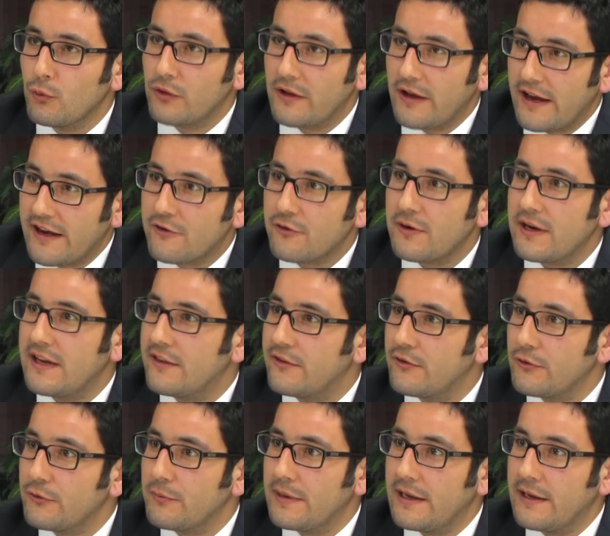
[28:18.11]
agree
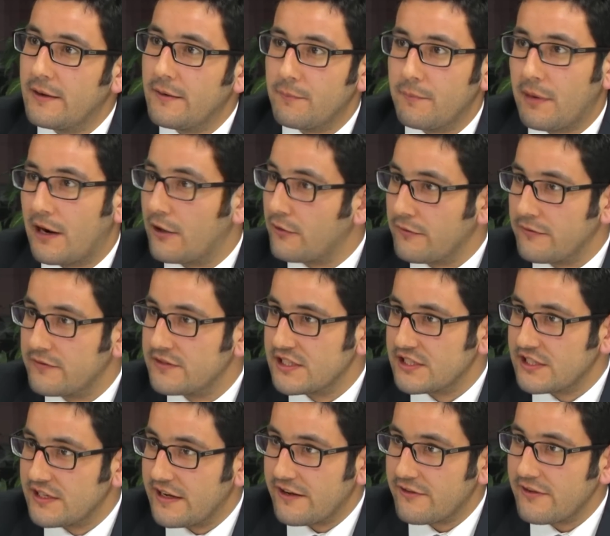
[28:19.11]
to be part of
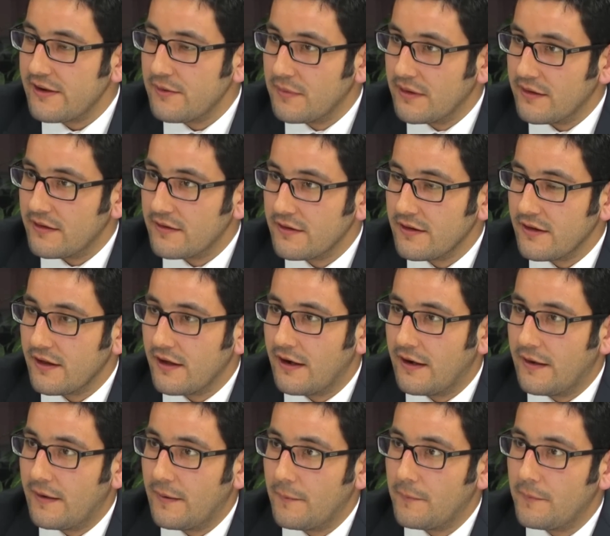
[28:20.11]
such an agreement.
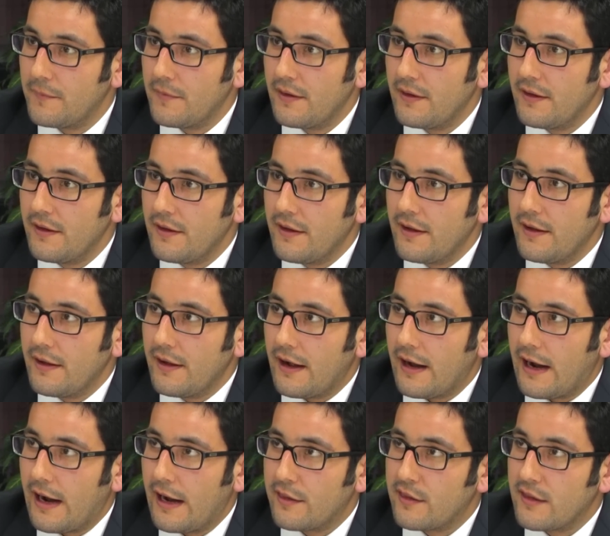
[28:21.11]

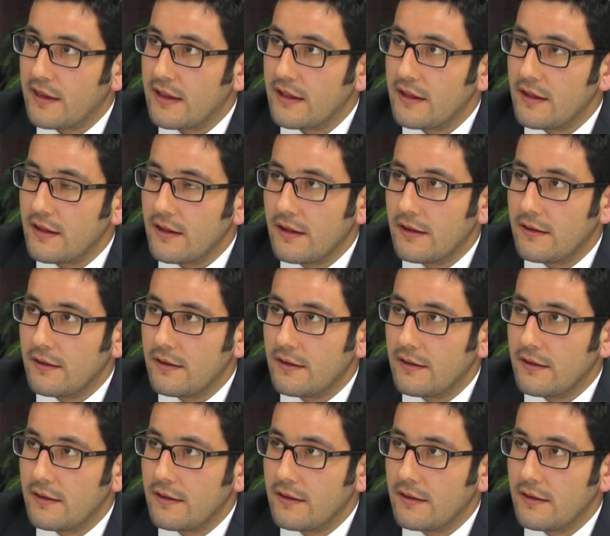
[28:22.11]
I think